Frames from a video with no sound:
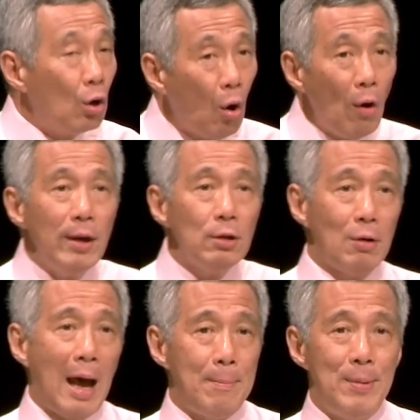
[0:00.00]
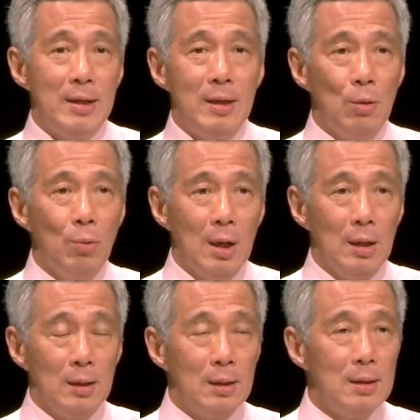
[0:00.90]
going to happen in the
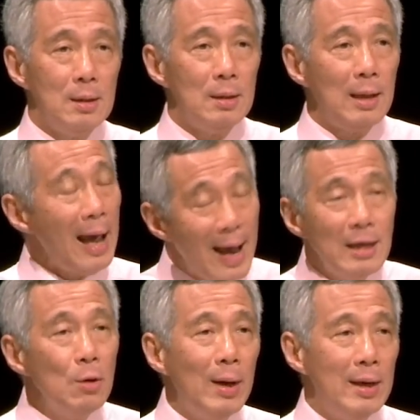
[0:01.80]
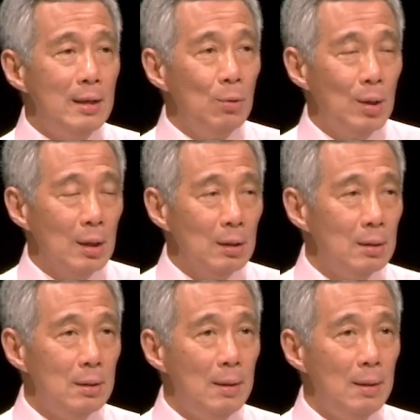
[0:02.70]
world, anywhere in the world.